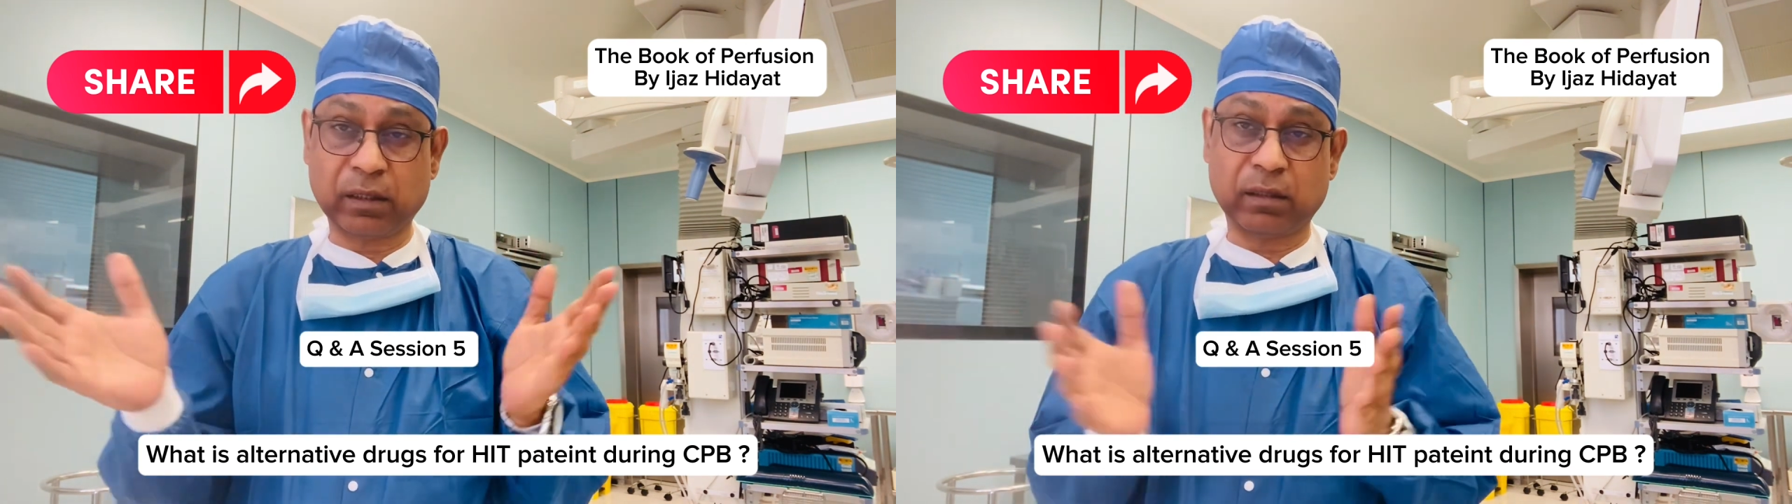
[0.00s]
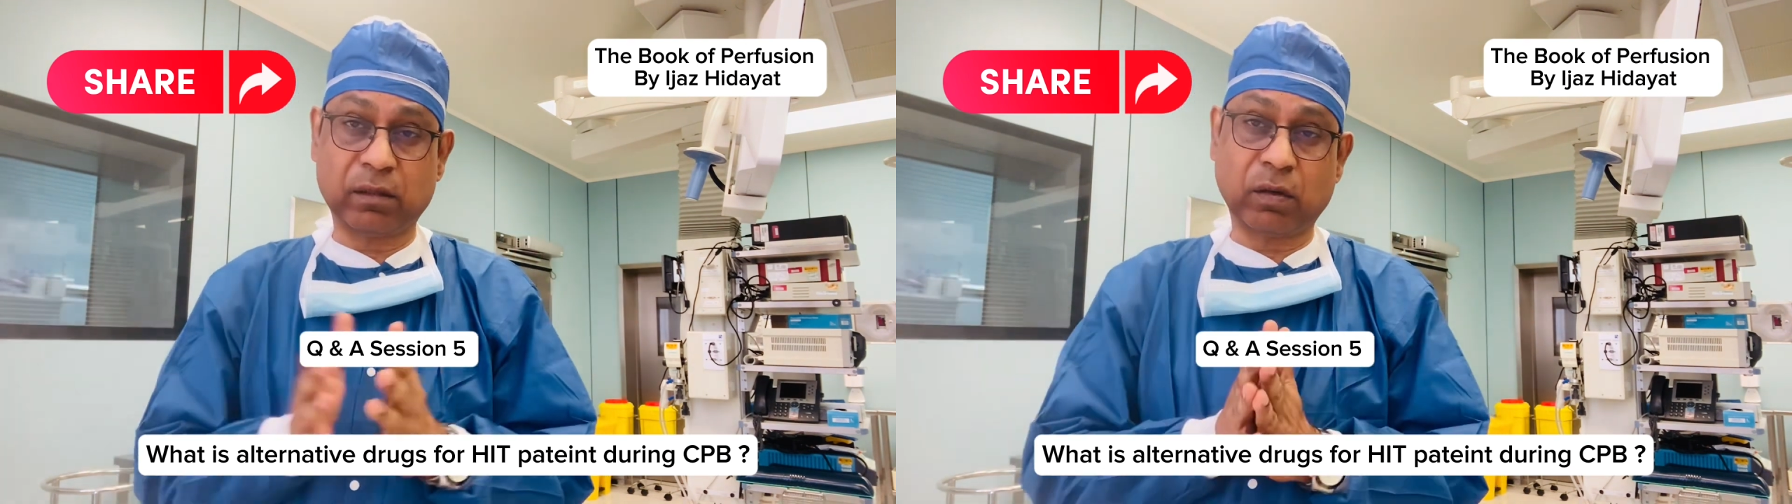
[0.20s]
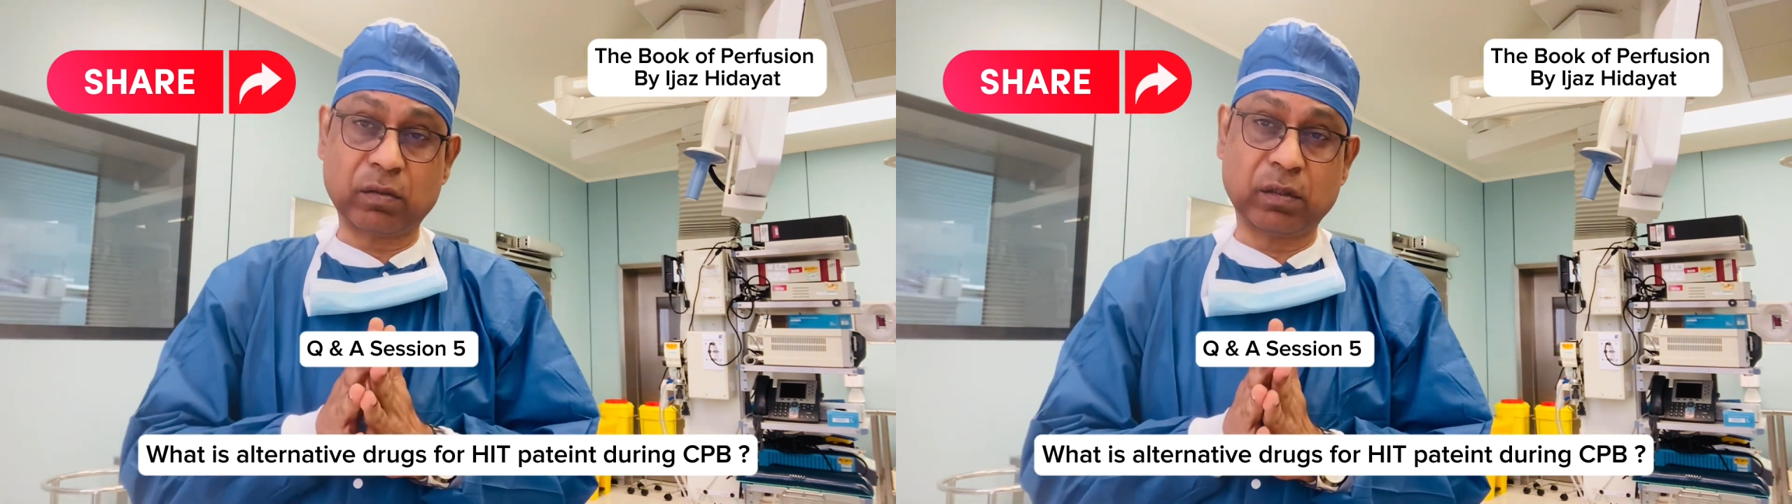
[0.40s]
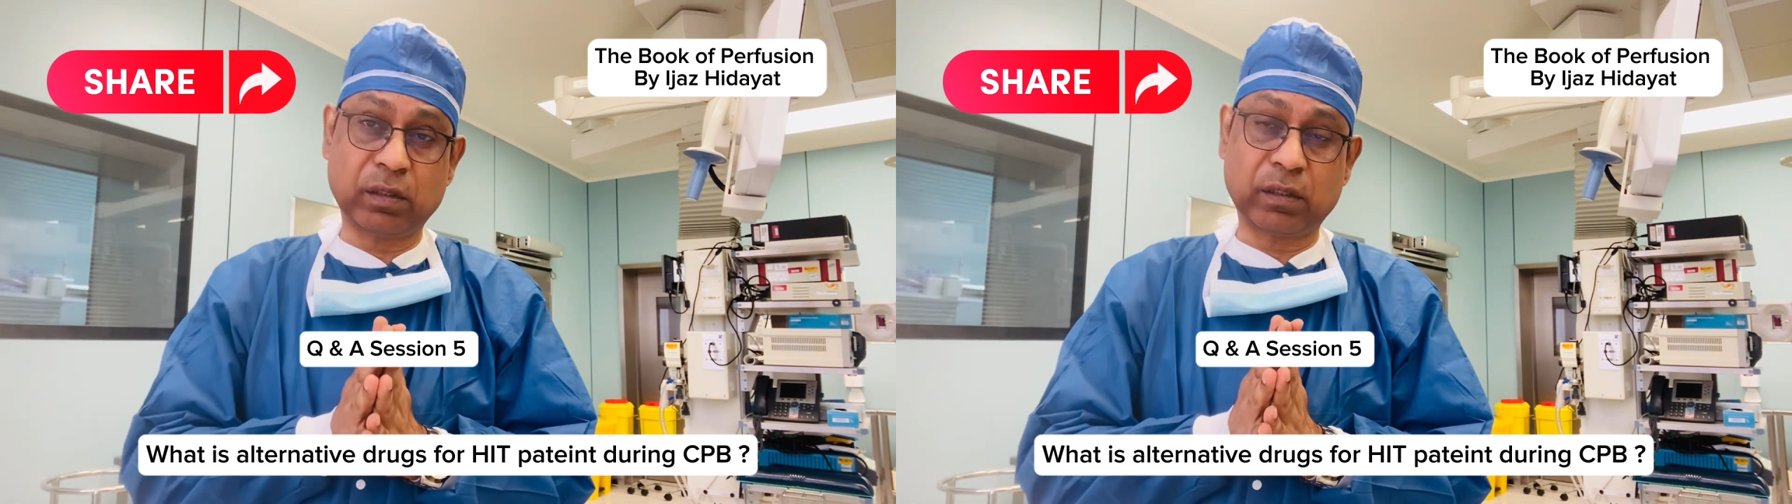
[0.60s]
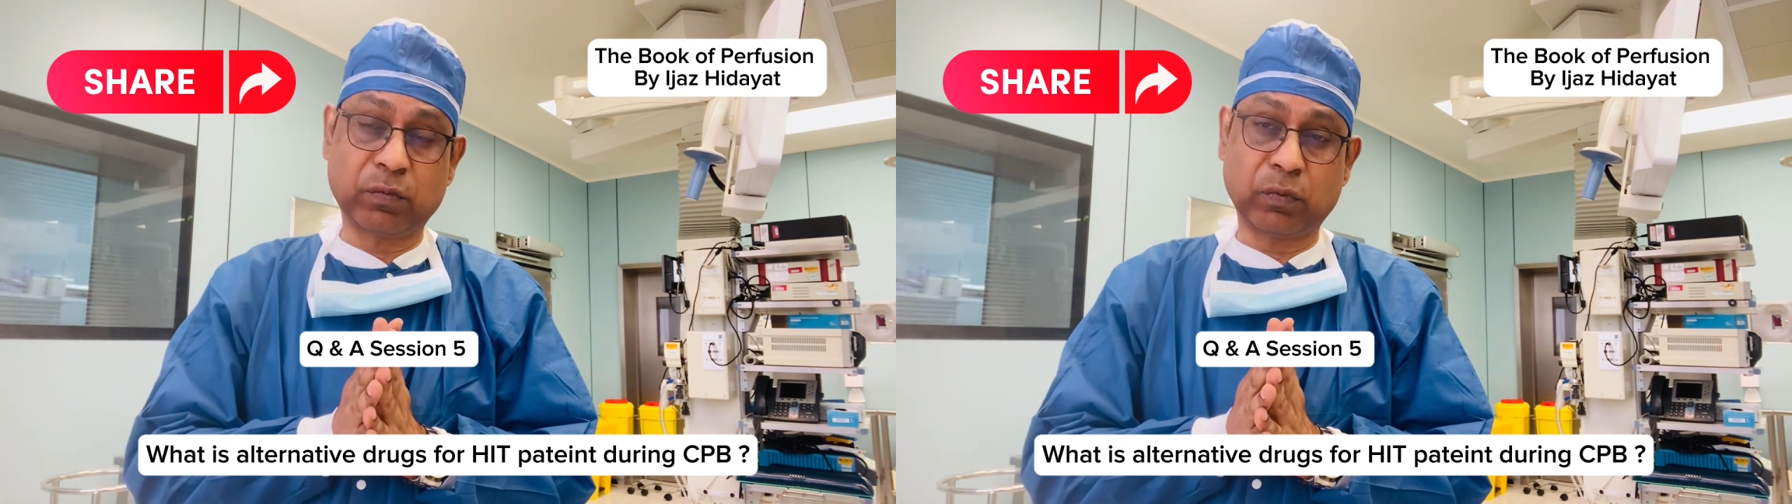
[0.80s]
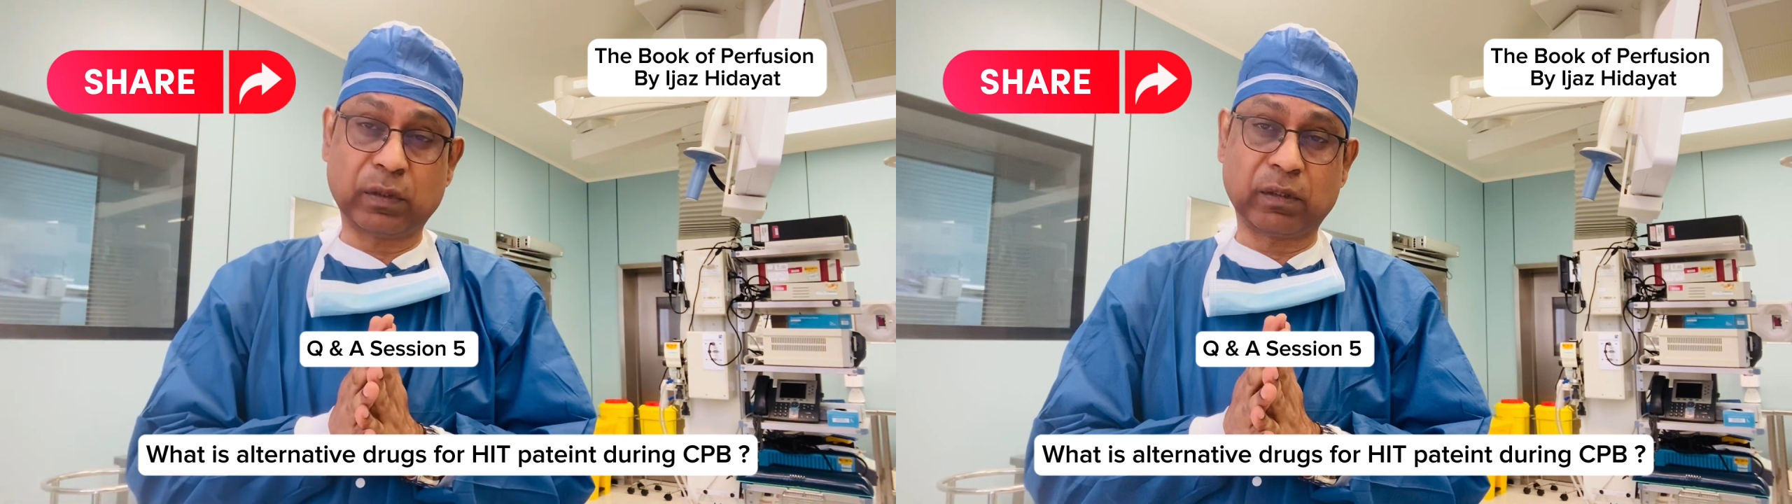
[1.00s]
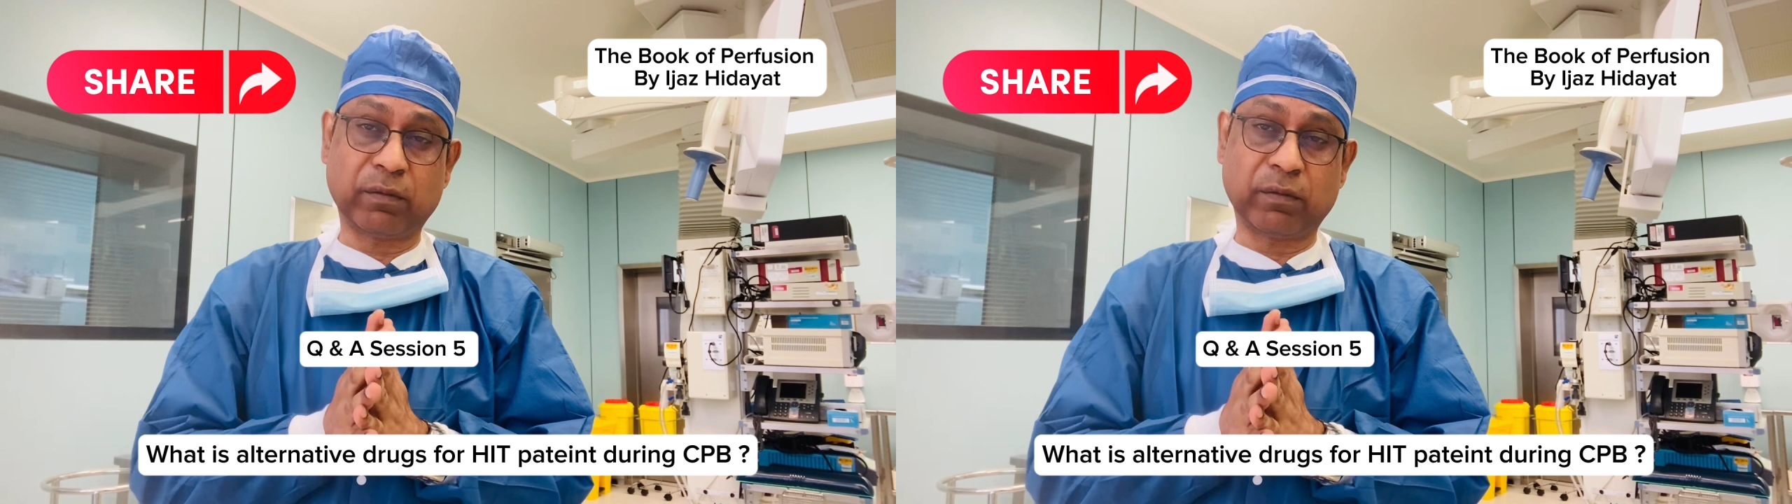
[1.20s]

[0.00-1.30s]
the doctors who is